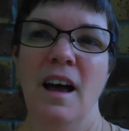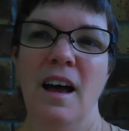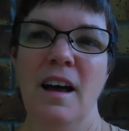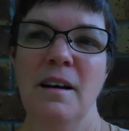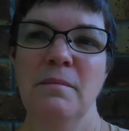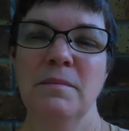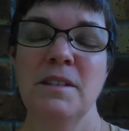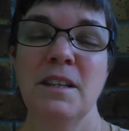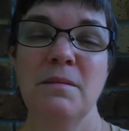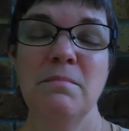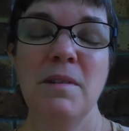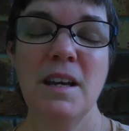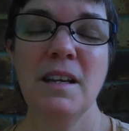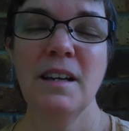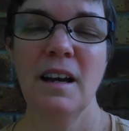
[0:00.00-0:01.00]

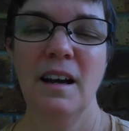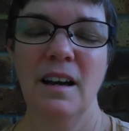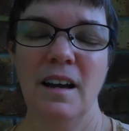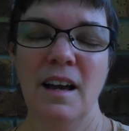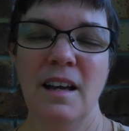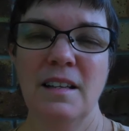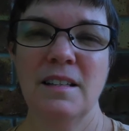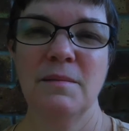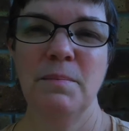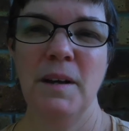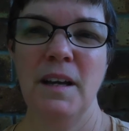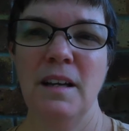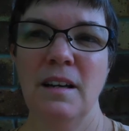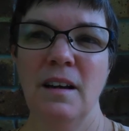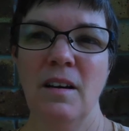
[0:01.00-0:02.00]
Tamika has
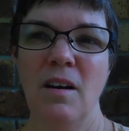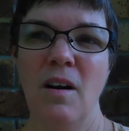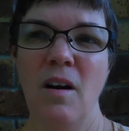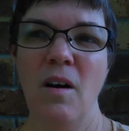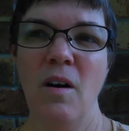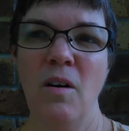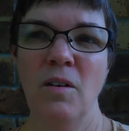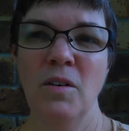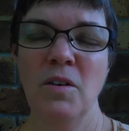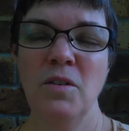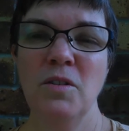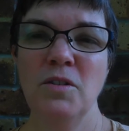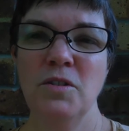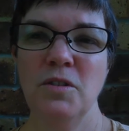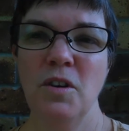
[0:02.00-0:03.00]
been
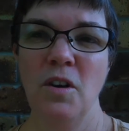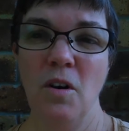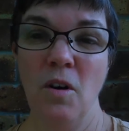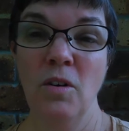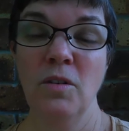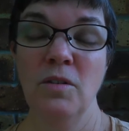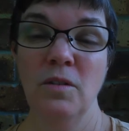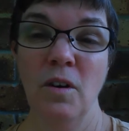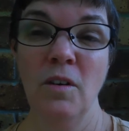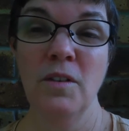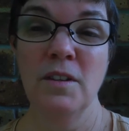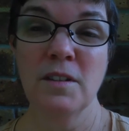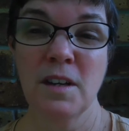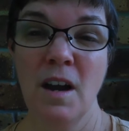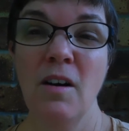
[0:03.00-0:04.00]
on
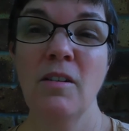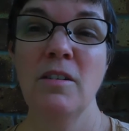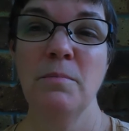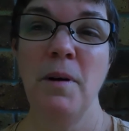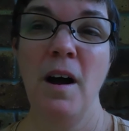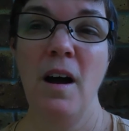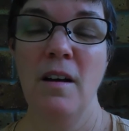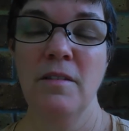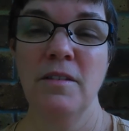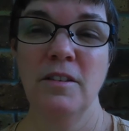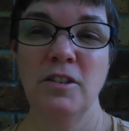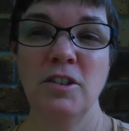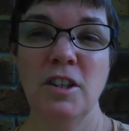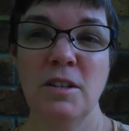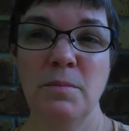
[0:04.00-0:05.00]
this current path
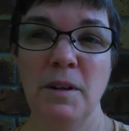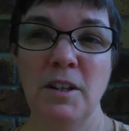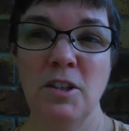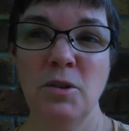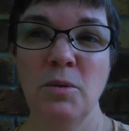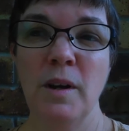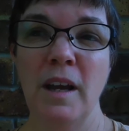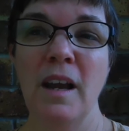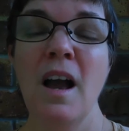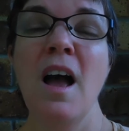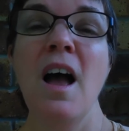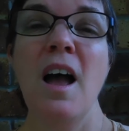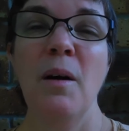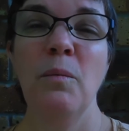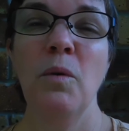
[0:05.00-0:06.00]
that she's been doing
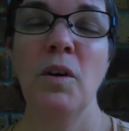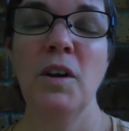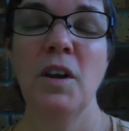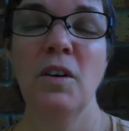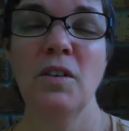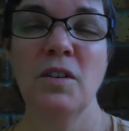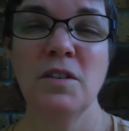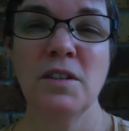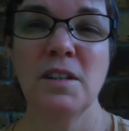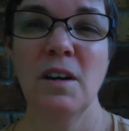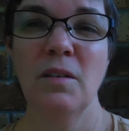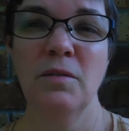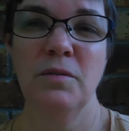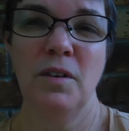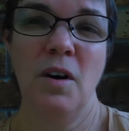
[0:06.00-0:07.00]
and working on
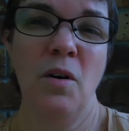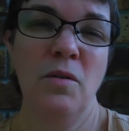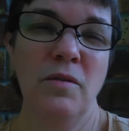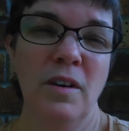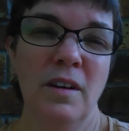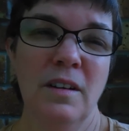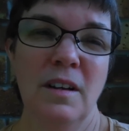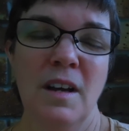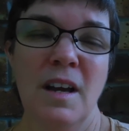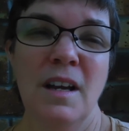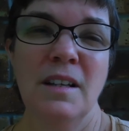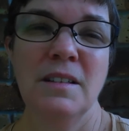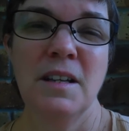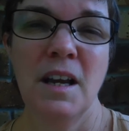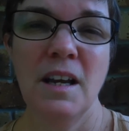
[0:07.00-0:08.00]
herself for over
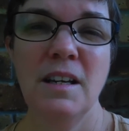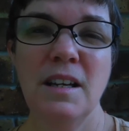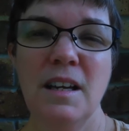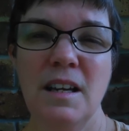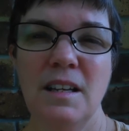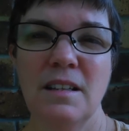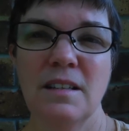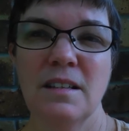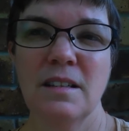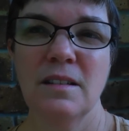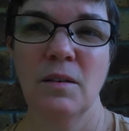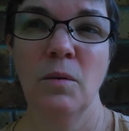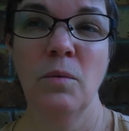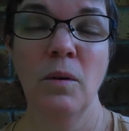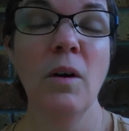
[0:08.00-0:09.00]
10 years,
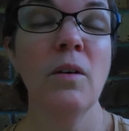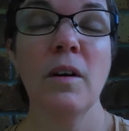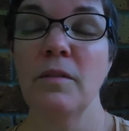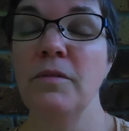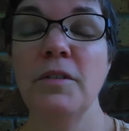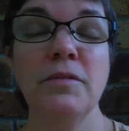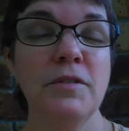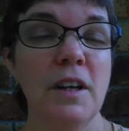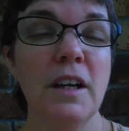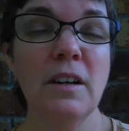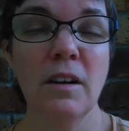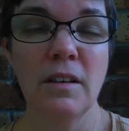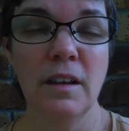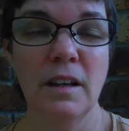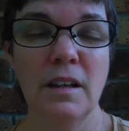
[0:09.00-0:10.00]
longer,
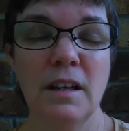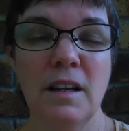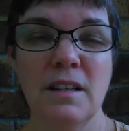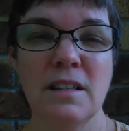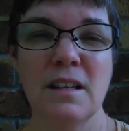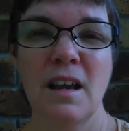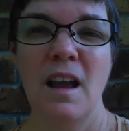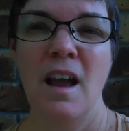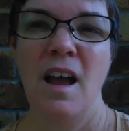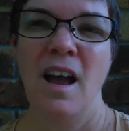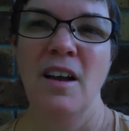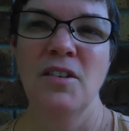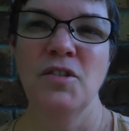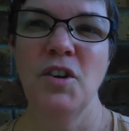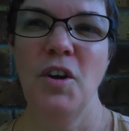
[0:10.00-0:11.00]
15 I think it is.
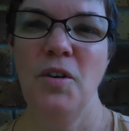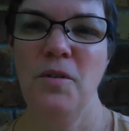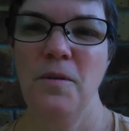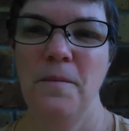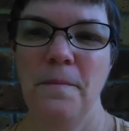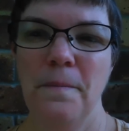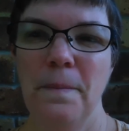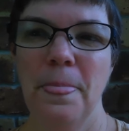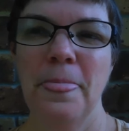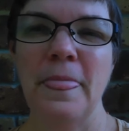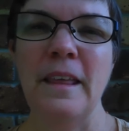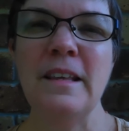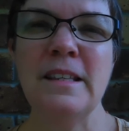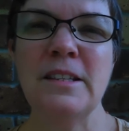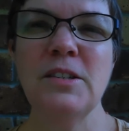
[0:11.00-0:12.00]
So
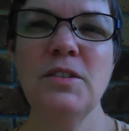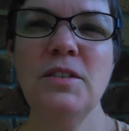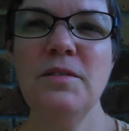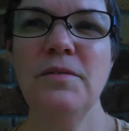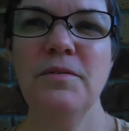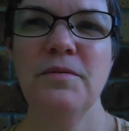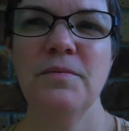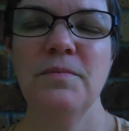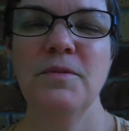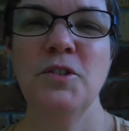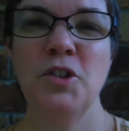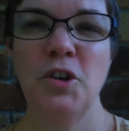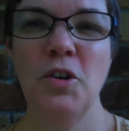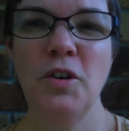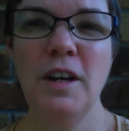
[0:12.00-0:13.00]
this sort of
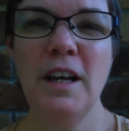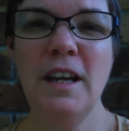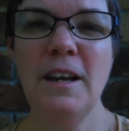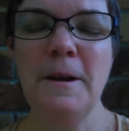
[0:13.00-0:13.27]
journey